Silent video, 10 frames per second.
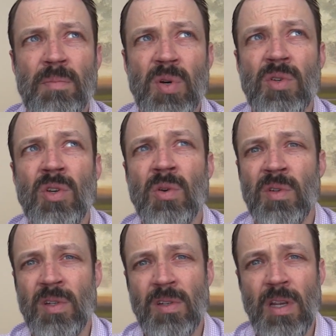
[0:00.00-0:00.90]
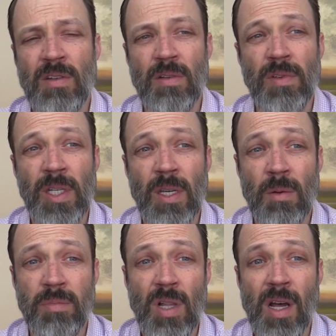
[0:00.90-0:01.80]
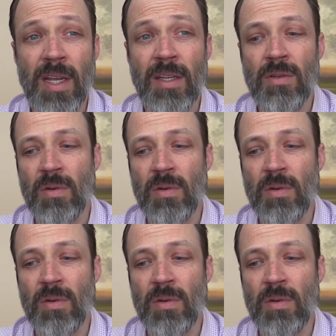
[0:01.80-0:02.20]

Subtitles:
person who is excessively compliant